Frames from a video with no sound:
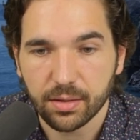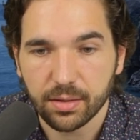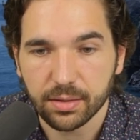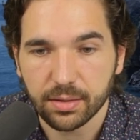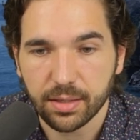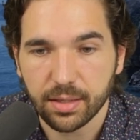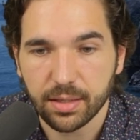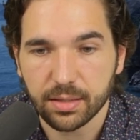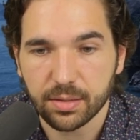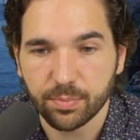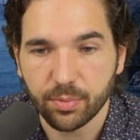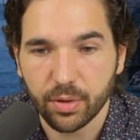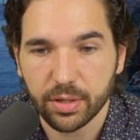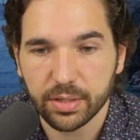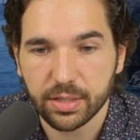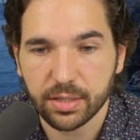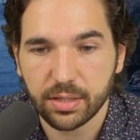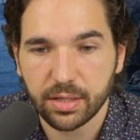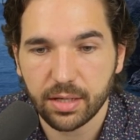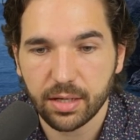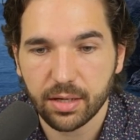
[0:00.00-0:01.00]
Keith
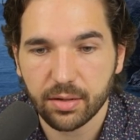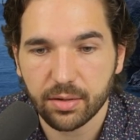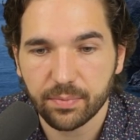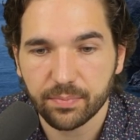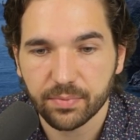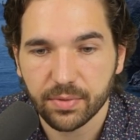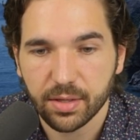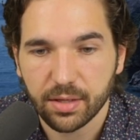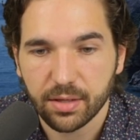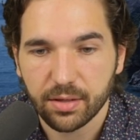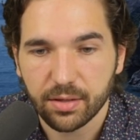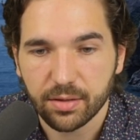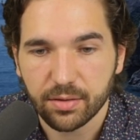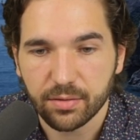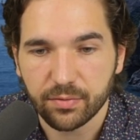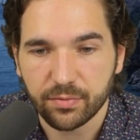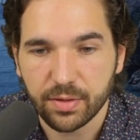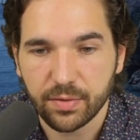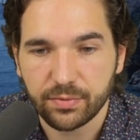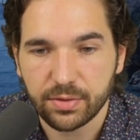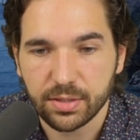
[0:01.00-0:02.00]
Boykin here,
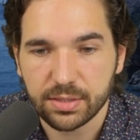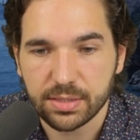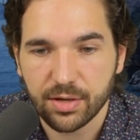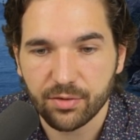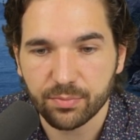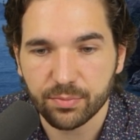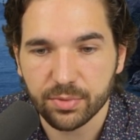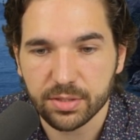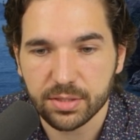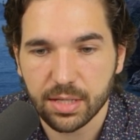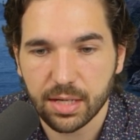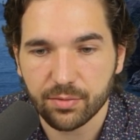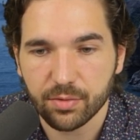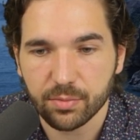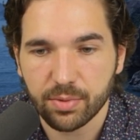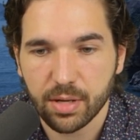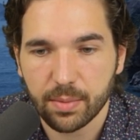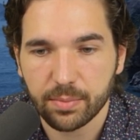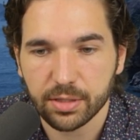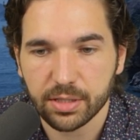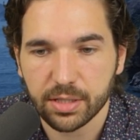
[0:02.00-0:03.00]
57% of
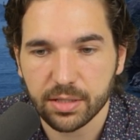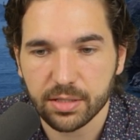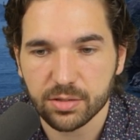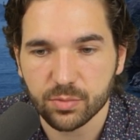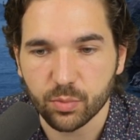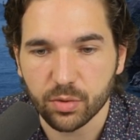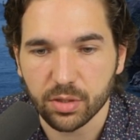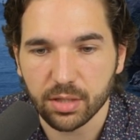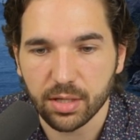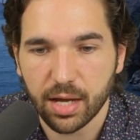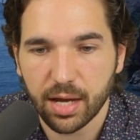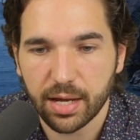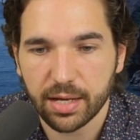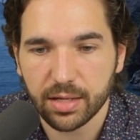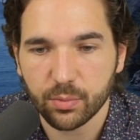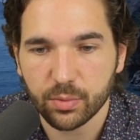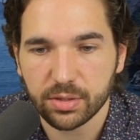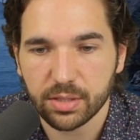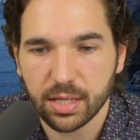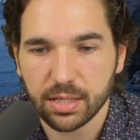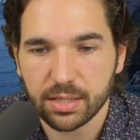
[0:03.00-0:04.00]
Republicans were lying
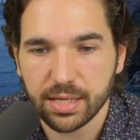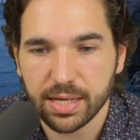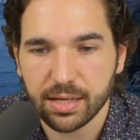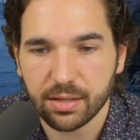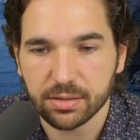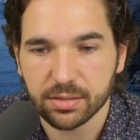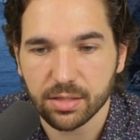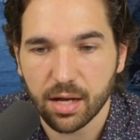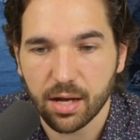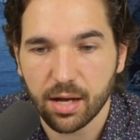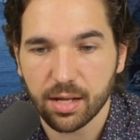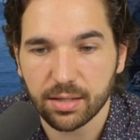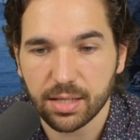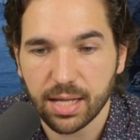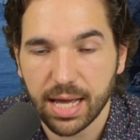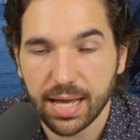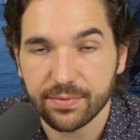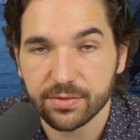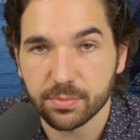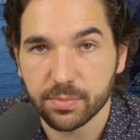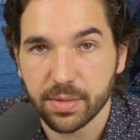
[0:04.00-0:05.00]
when they yelled all
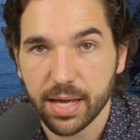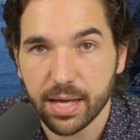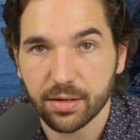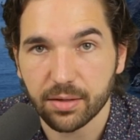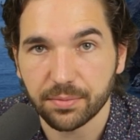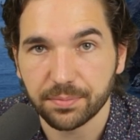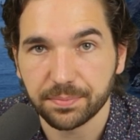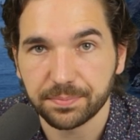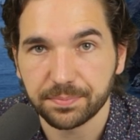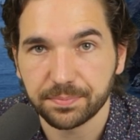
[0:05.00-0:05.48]
lives matter.